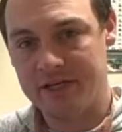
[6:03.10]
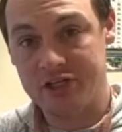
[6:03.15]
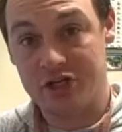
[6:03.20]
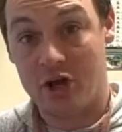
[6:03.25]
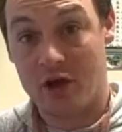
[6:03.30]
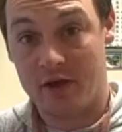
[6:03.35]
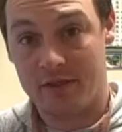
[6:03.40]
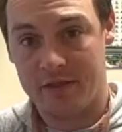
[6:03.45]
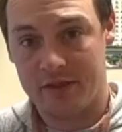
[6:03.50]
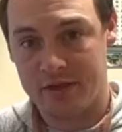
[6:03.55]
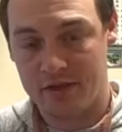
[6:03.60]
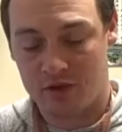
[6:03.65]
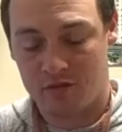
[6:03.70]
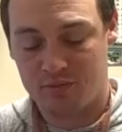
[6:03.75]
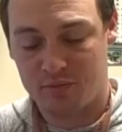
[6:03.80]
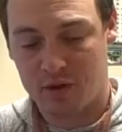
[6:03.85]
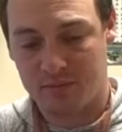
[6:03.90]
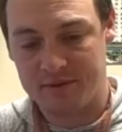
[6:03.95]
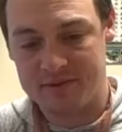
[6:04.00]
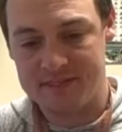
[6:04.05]
John, that y'all
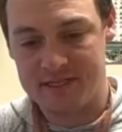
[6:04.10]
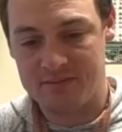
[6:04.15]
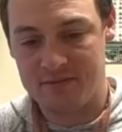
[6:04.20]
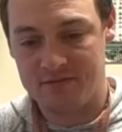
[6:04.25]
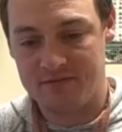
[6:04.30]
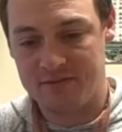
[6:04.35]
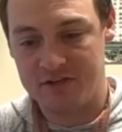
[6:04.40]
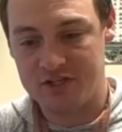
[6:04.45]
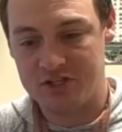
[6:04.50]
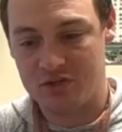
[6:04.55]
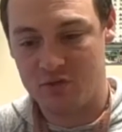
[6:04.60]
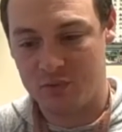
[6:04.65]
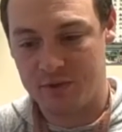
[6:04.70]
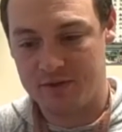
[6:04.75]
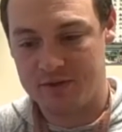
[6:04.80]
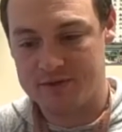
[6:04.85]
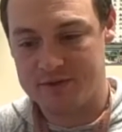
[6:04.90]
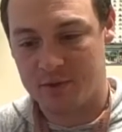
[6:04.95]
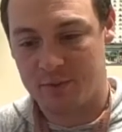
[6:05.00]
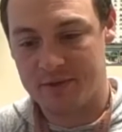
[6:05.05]
have probably seen me fishing
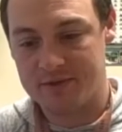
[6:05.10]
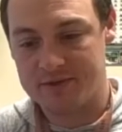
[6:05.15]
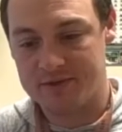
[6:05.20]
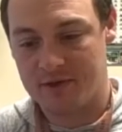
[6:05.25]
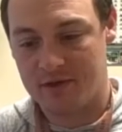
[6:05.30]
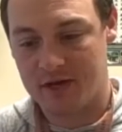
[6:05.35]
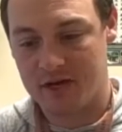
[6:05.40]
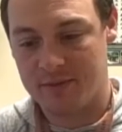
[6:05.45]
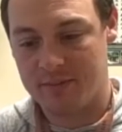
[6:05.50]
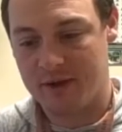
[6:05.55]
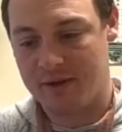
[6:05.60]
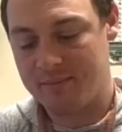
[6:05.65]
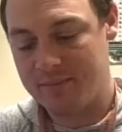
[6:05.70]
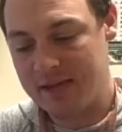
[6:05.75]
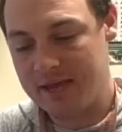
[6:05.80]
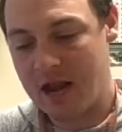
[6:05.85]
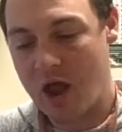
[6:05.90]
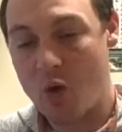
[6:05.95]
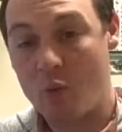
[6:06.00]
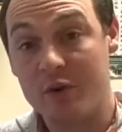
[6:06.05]
with, is always talking about,
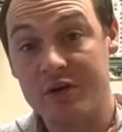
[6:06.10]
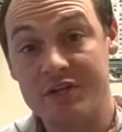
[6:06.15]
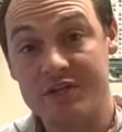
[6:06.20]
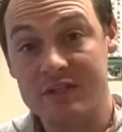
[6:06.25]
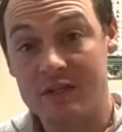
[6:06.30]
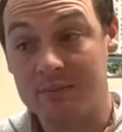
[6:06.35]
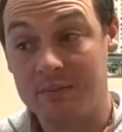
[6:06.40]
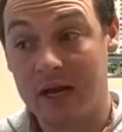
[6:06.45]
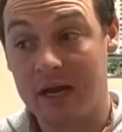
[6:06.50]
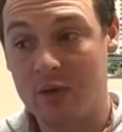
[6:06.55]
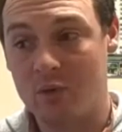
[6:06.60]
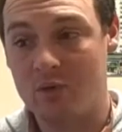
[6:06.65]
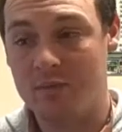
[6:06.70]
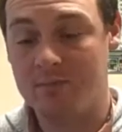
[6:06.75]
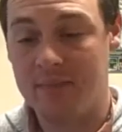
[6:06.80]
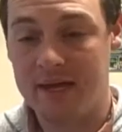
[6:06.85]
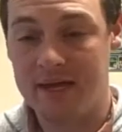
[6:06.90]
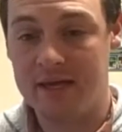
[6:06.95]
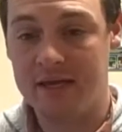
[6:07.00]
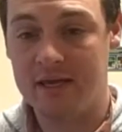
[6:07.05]
man, I wish somebody would
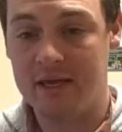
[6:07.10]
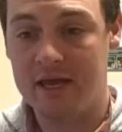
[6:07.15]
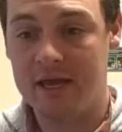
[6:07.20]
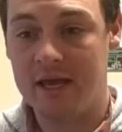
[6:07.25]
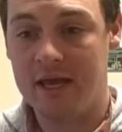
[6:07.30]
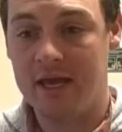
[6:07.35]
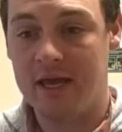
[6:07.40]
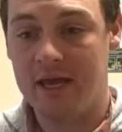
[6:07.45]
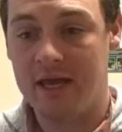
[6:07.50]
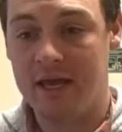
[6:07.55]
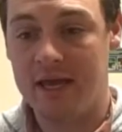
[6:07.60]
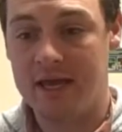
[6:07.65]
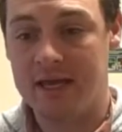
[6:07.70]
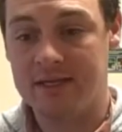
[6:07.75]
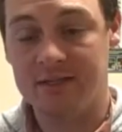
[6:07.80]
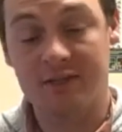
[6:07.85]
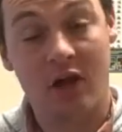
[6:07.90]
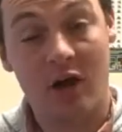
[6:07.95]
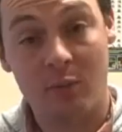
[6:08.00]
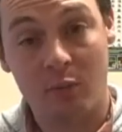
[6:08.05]
make
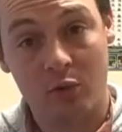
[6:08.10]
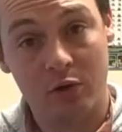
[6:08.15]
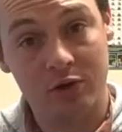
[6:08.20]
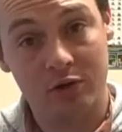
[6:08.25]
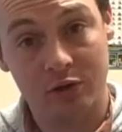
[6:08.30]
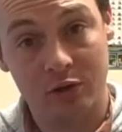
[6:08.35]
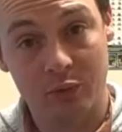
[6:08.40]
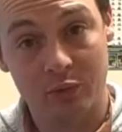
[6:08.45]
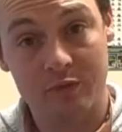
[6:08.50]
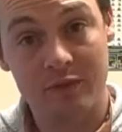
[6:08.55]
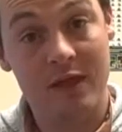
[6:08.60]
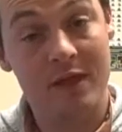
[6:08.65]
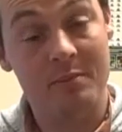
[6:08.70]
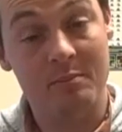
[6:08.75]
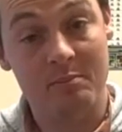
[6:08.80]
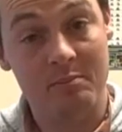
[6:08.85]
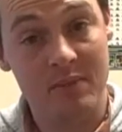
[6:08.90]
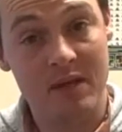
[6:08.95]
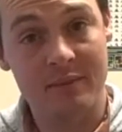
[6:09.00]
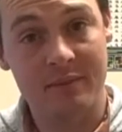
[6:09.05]
a topwater lure that
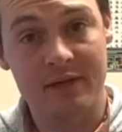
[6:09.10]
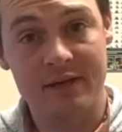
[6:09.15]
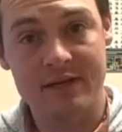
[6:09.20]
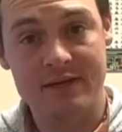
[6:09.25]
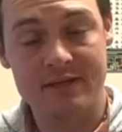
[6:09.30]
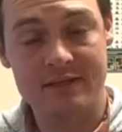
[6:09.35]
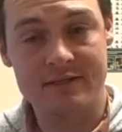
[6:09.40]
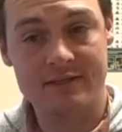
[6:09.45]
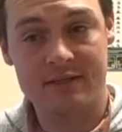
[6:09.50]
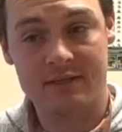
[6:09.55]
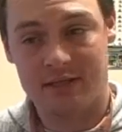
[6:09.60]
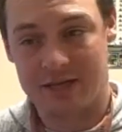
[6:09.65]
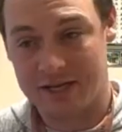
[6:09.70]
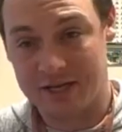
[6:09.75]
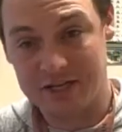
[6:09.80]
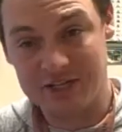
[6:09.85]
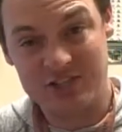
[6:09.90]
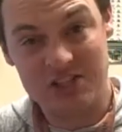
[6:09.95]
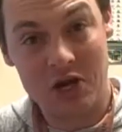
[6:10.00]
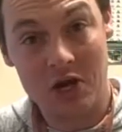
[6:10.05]
mimics like
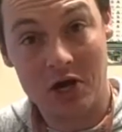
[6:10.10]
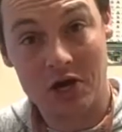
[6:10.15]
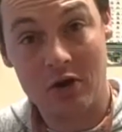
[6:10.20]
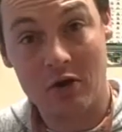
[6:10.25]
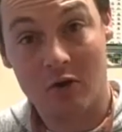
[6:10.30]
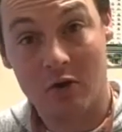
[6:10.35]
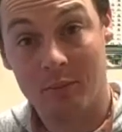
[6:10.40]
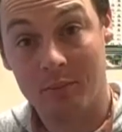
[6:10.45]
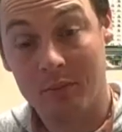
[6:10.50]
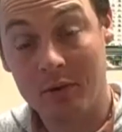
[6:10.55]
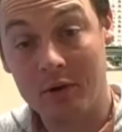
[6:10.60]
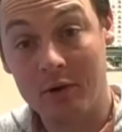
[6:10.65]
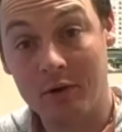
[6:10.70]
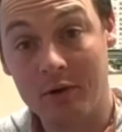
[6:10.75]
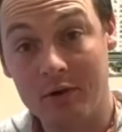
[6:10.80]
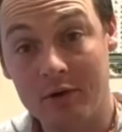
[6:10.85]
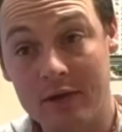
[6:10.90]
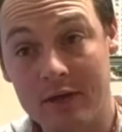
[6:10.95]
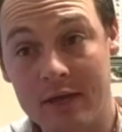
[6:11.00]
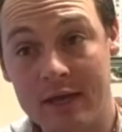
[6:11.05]
a duck or a
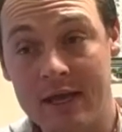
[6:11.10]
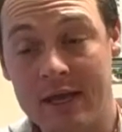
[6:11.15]
bird.